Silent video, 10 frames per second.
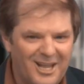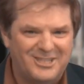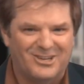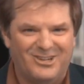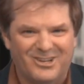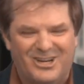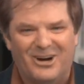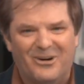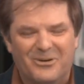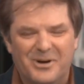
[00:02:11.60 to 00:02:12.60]
electrical
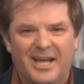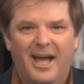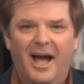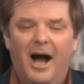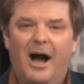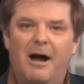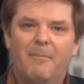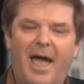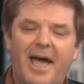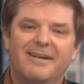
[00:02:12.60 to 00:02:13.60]
code
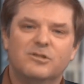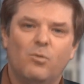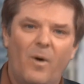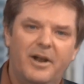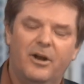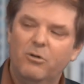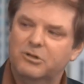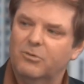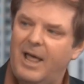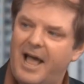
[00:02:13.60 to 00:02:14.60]
has when a
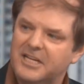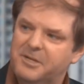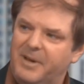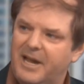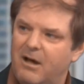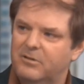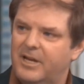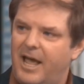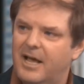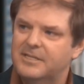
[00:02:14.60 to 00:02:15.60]
neutral has to be
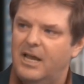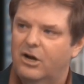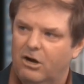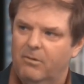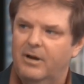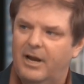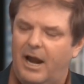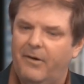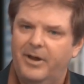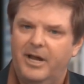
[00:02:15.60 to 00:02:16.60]
counted as a current
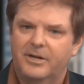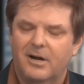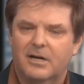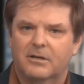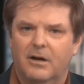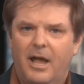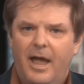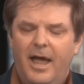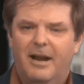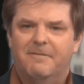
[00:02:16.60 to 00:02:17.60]
carrying conductor.
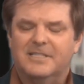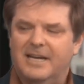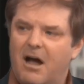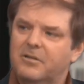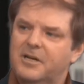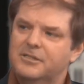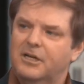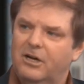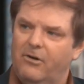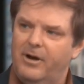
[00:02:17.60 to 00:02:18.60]
And if it's counted as a
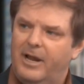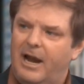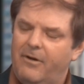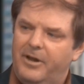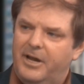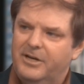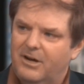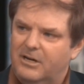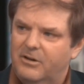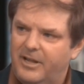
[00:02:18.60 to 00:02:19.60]
current carrying
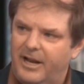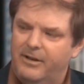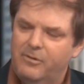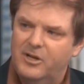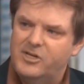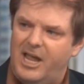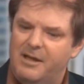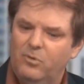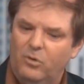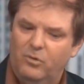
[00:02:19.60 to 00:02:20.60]
conductor, then the
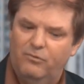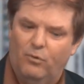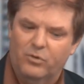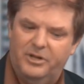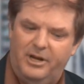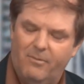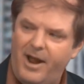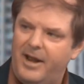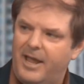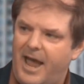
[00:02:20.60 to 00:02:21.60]
table for the
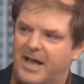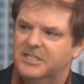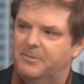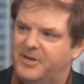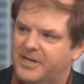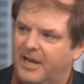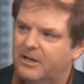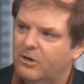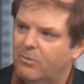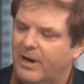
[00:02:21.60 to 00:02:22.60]
derating has to be
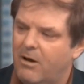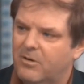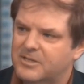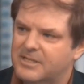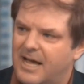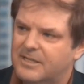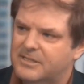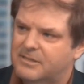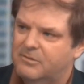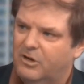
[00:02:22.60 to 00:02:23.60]
taken into account because
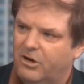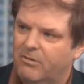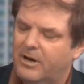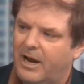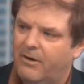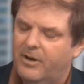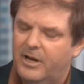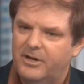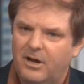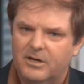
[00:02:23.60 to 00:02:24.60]
that's the current carrying
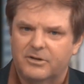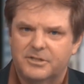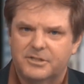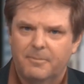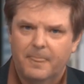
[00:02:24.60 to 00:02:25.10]
conductors.